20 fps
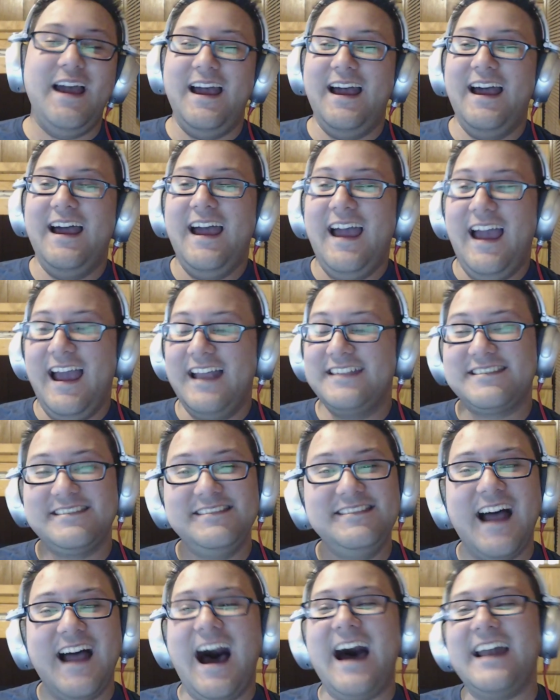It's
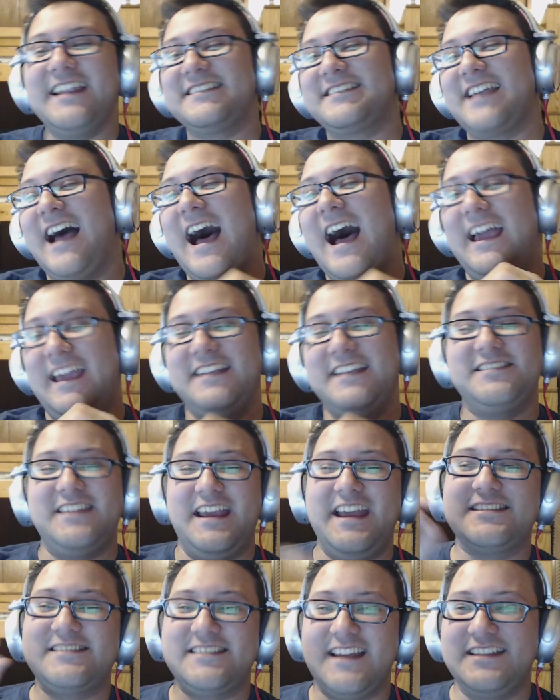not ridiculous. As high. It's
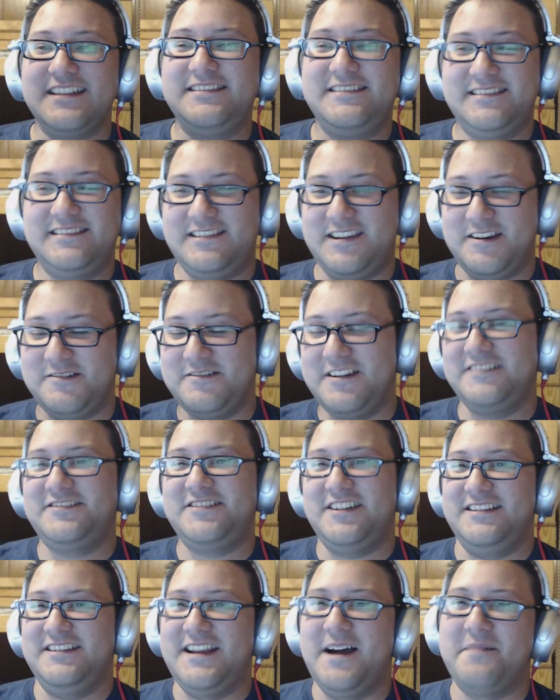a
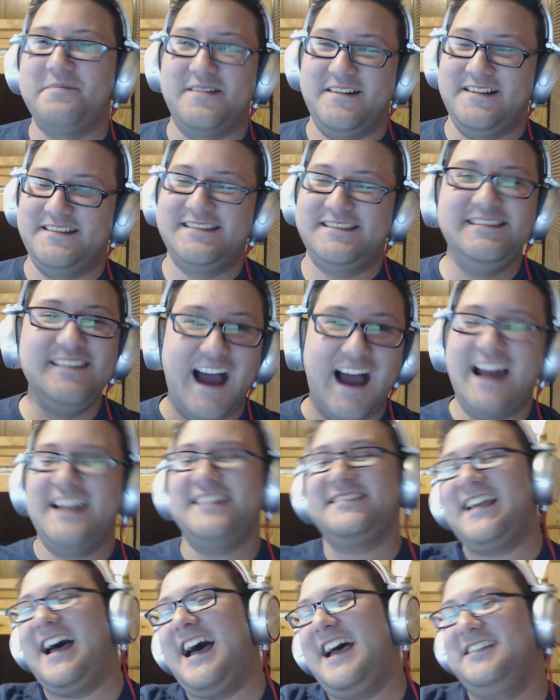2-digit number. It's not as
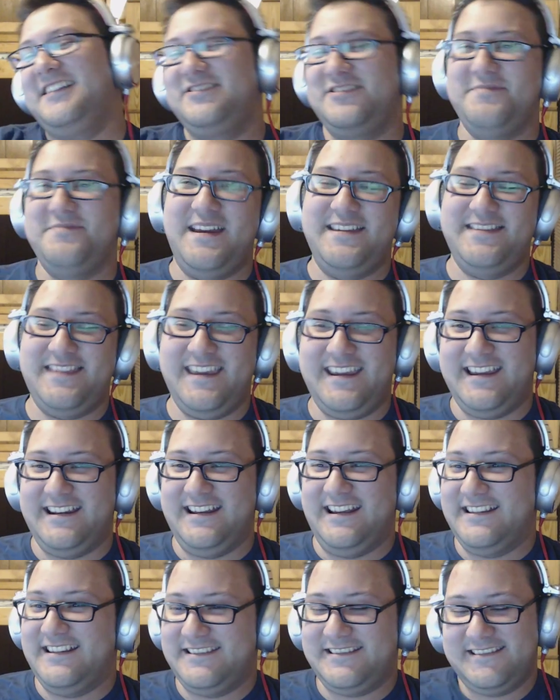high as you may think it
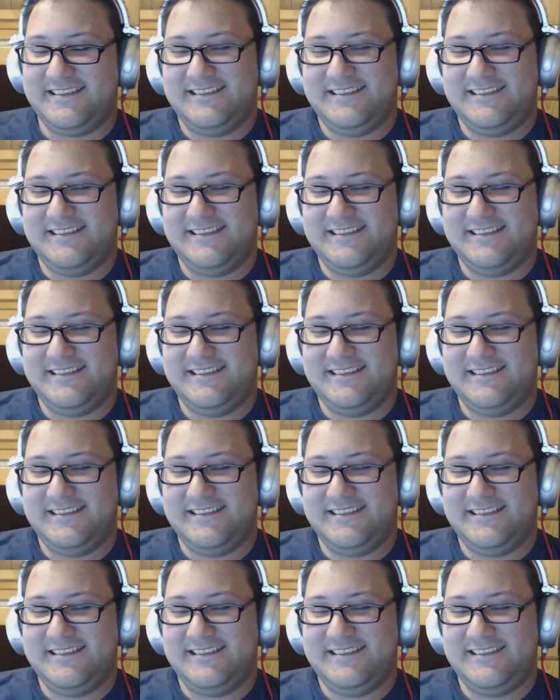is.